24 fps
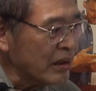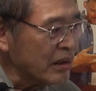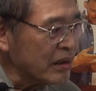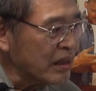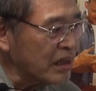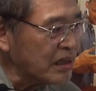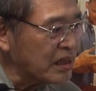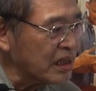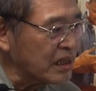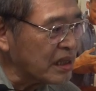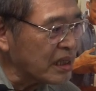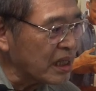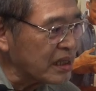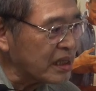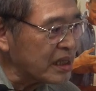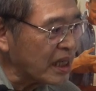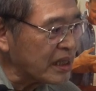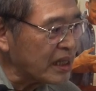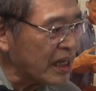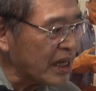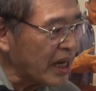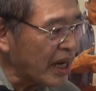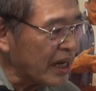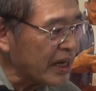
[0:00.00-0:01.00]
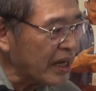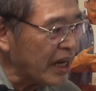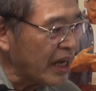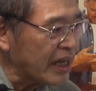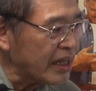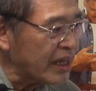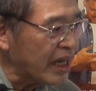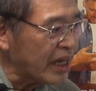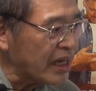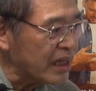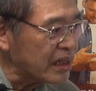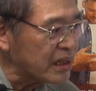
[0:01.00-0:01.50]
This is a satellite
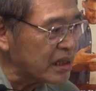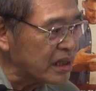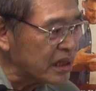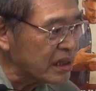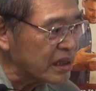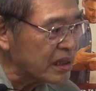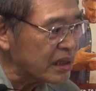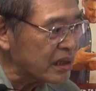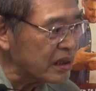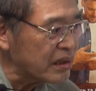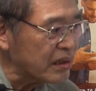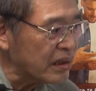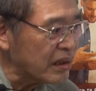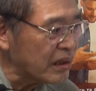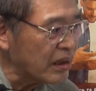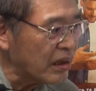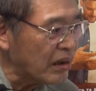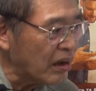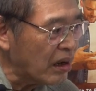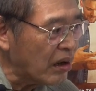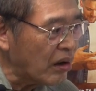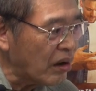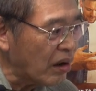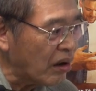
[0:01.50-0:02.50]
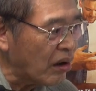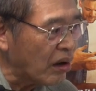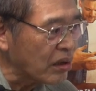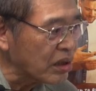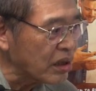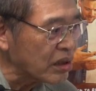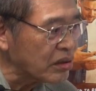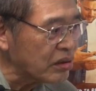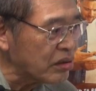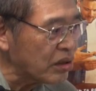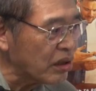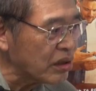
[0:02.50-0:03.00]
analysis on
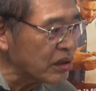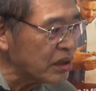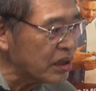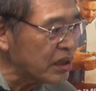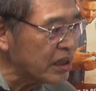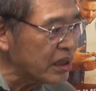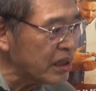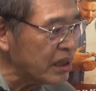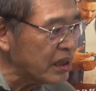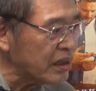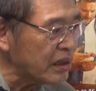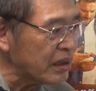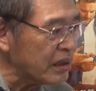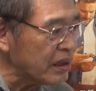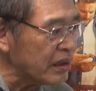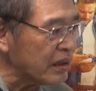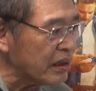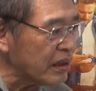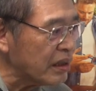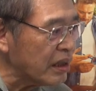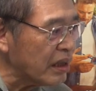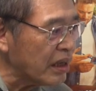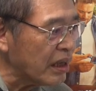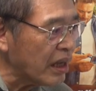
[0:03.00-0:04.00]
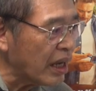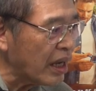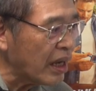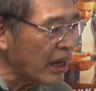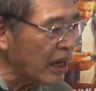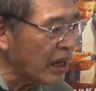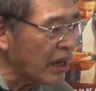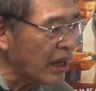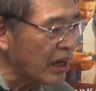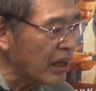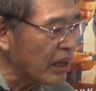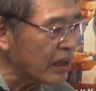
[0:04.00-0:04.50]
the 20
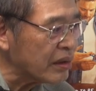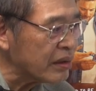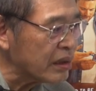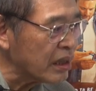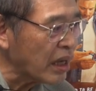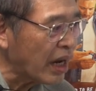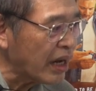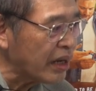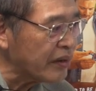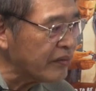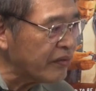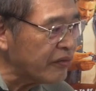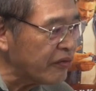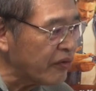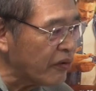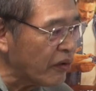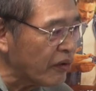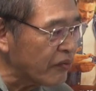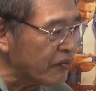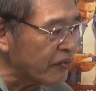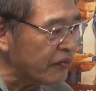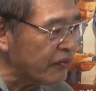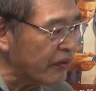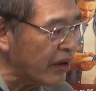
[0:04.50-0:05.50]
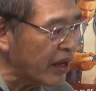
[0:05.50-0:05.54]
9th of